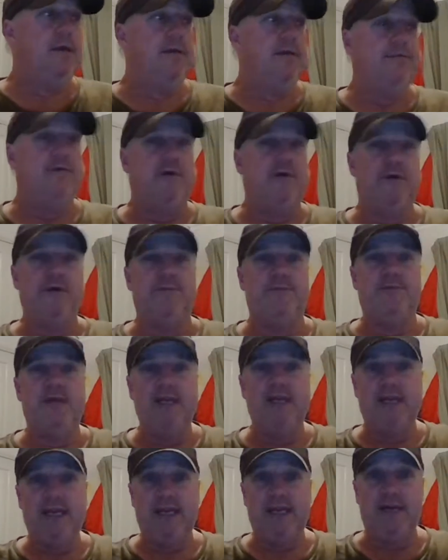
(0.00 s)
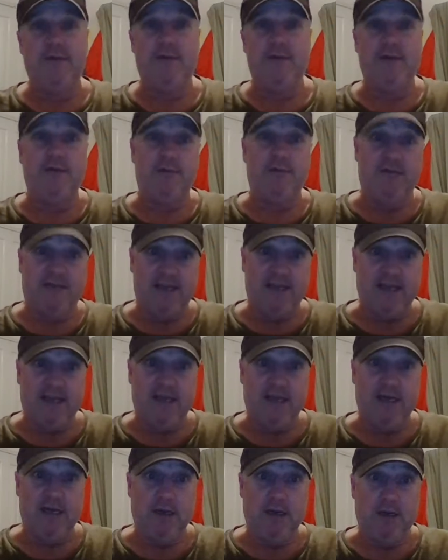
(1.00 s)
If I had been here when he was
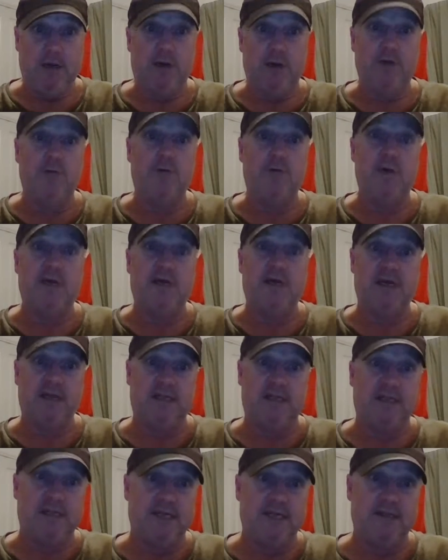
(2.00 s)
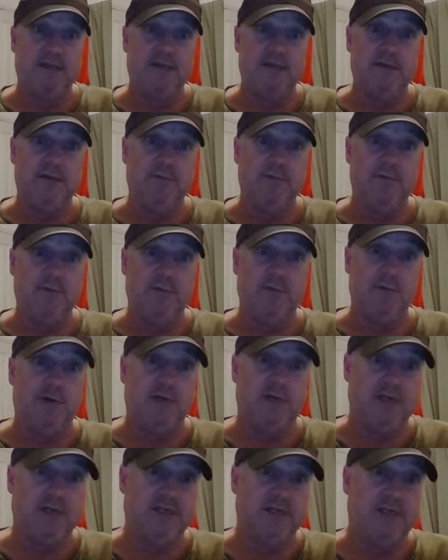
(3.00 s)
here, we would
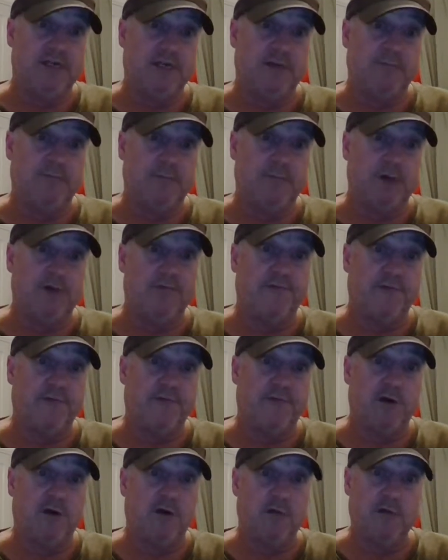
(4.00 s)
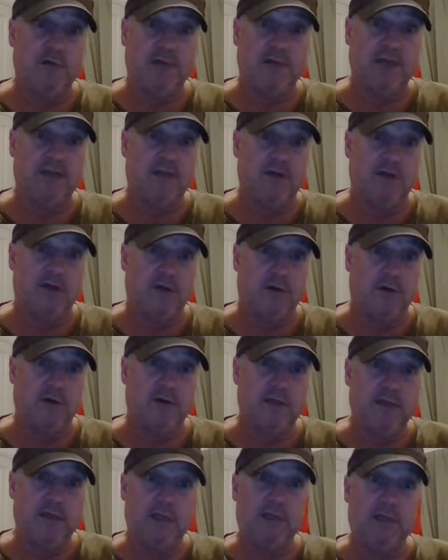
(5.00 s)
have undone both the cold and the hot
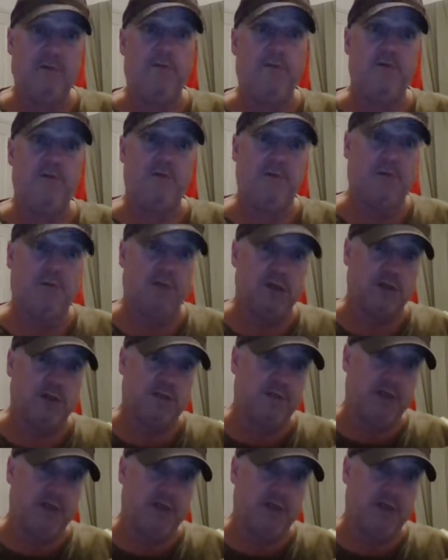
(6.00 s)
and moved the washing